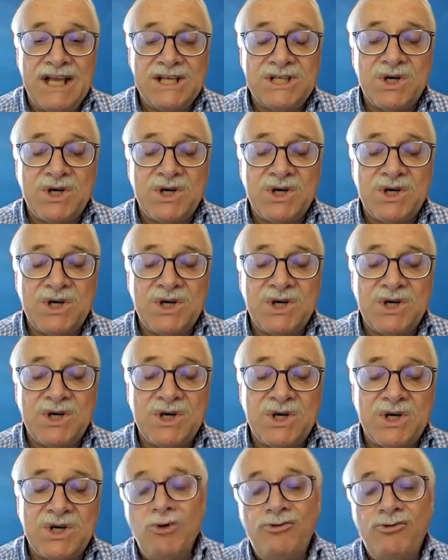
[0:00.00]

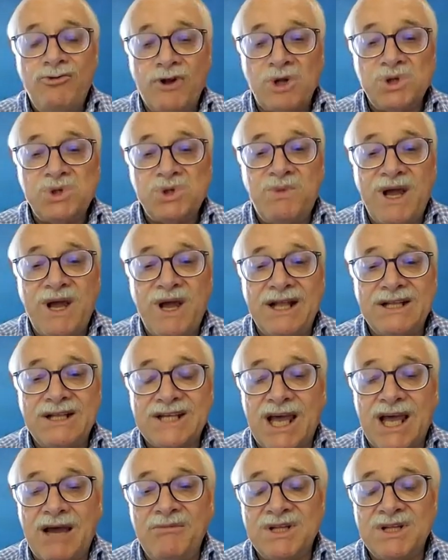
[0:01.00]
escorted into
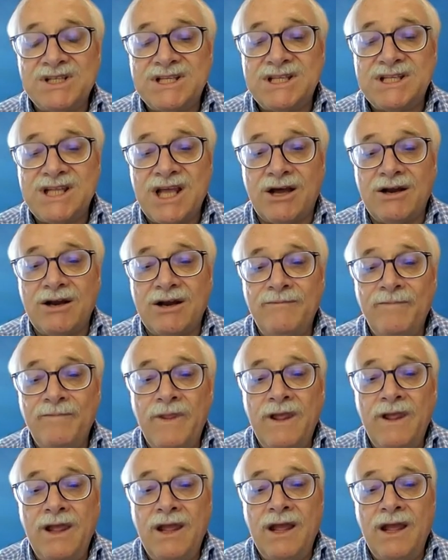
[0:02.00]
False Bay and Simonstown